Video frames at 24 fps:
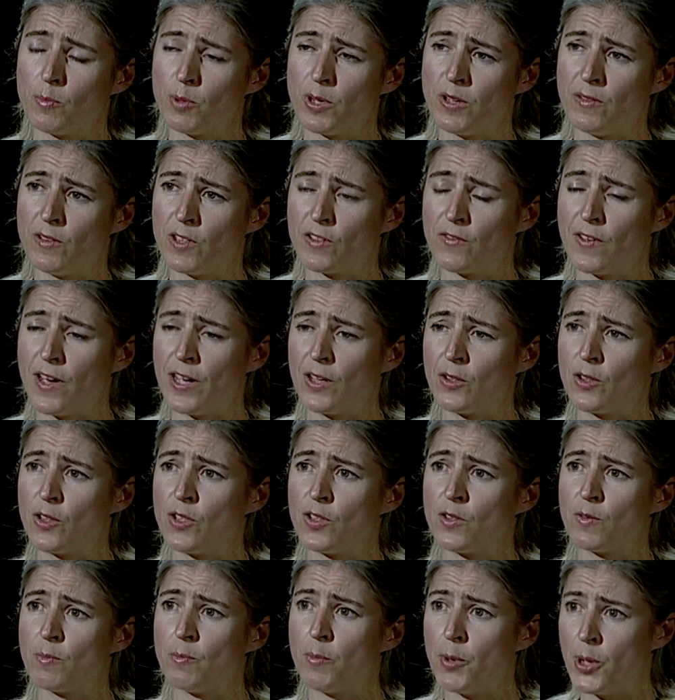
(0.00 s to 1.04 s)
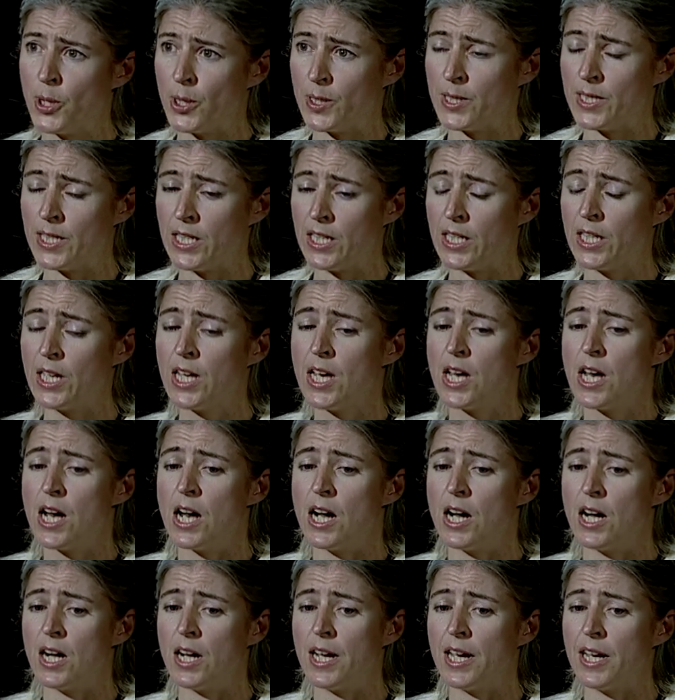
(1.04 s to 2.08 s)
of the previous founders, Murthy,
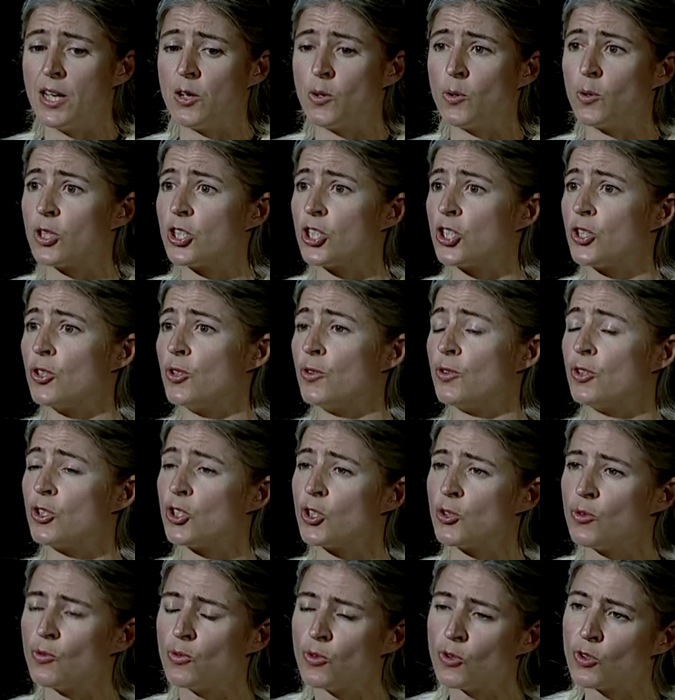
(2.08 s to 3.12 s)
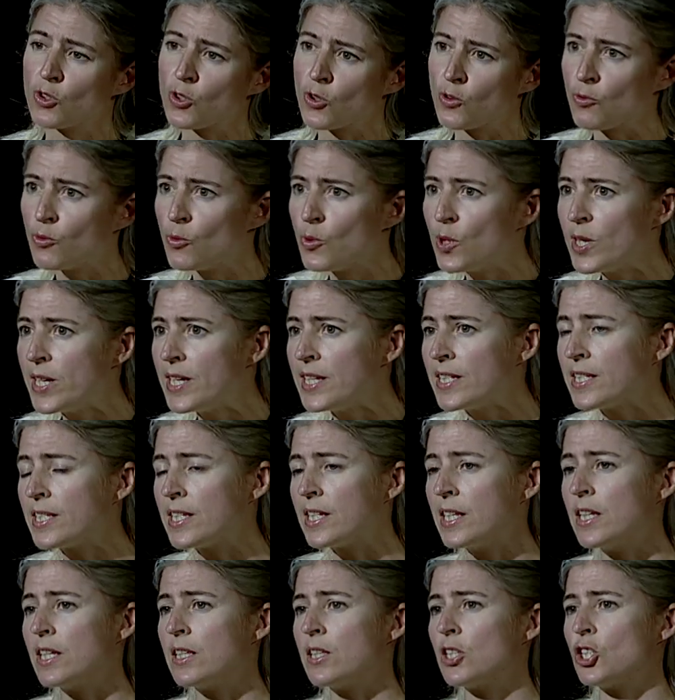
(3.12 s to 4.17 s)
in order to sort of
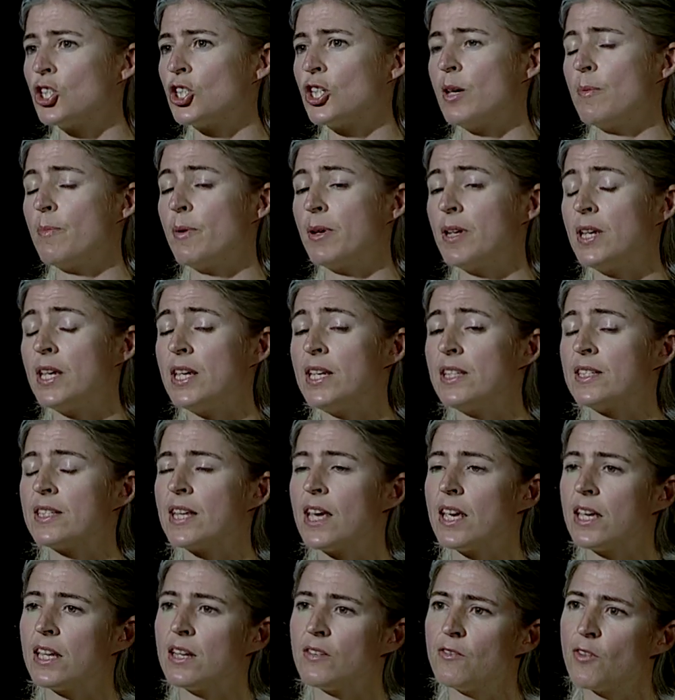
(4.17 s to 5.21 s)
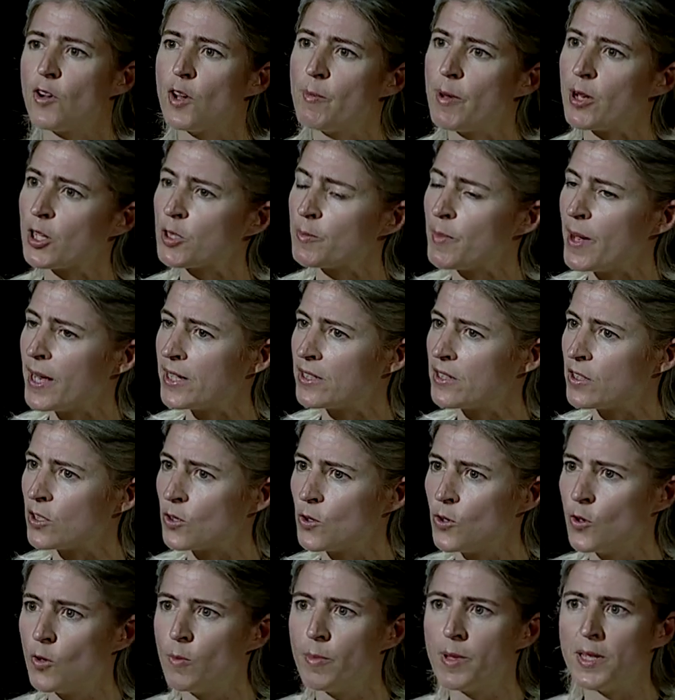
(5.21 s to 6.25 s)
re-steer the ship, and he's taken it very much back to the
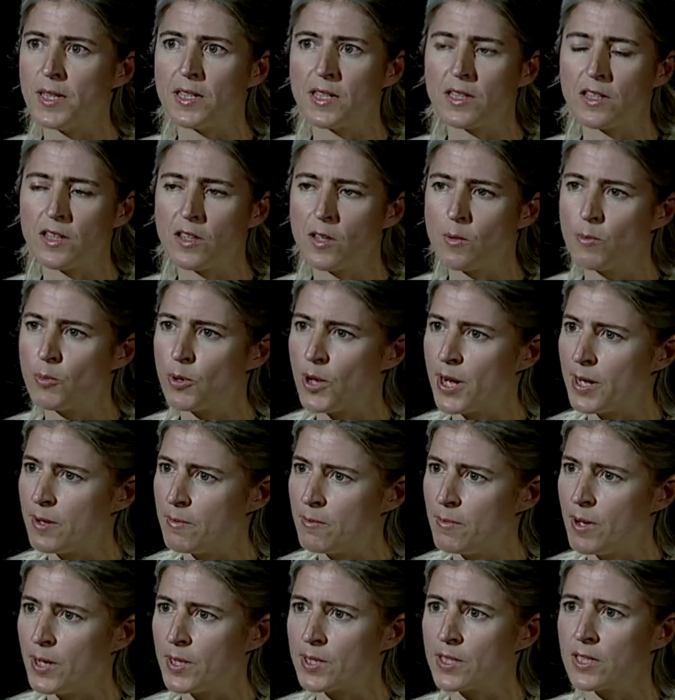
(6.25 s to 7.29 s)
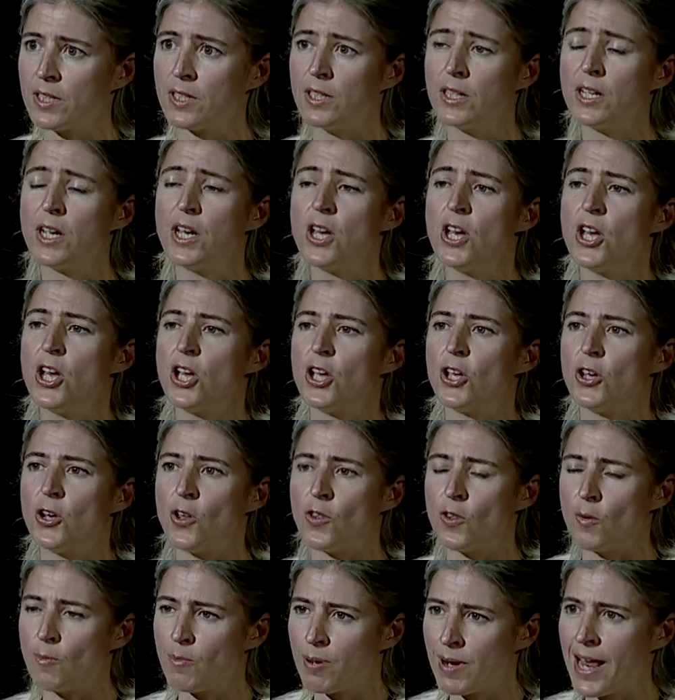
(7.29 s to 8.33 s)
core business and the bread and butter, you
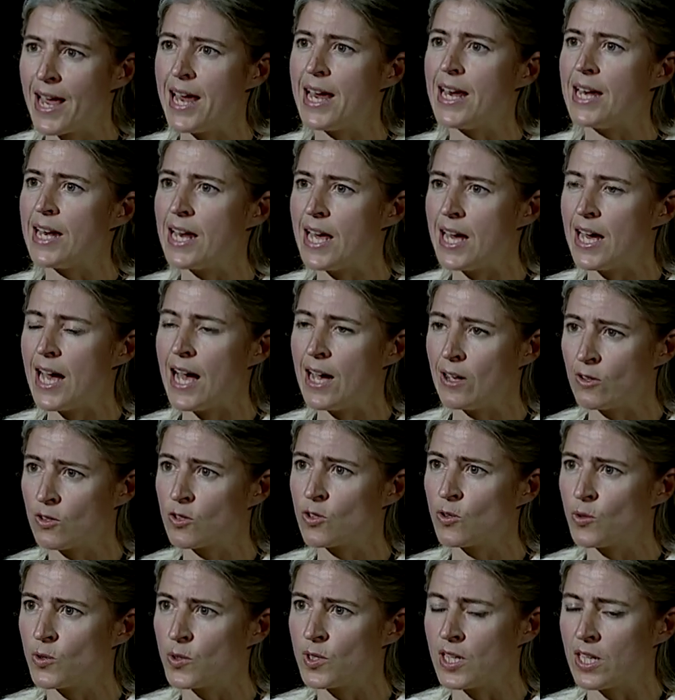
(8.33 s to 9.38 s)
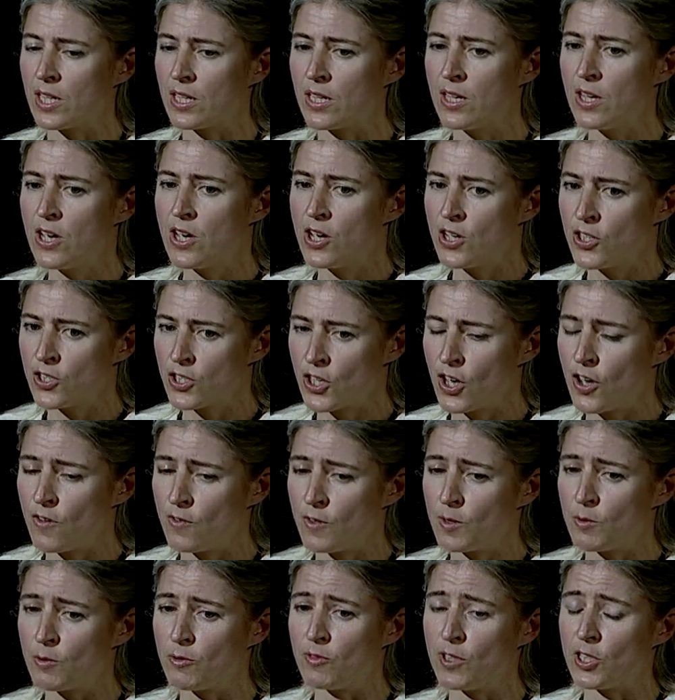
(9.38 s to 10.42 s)
know, the plain outsourcing
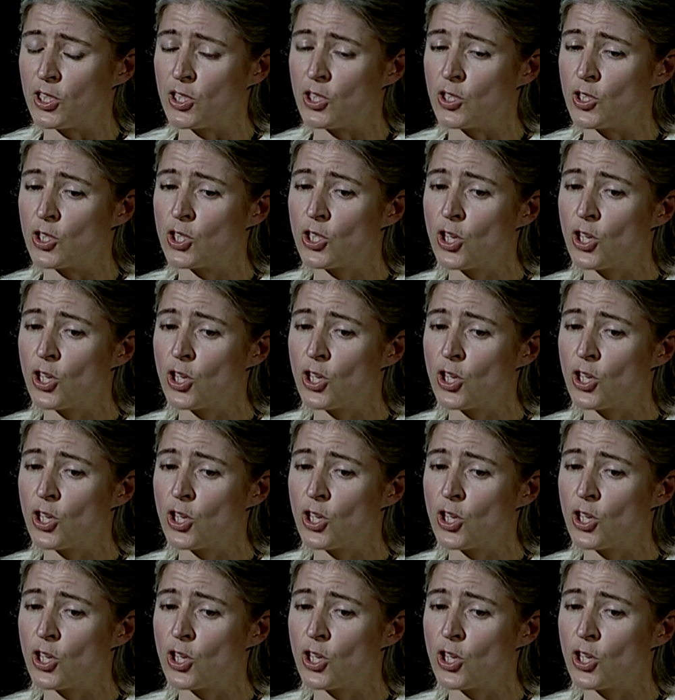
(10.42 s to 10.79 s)
service provision.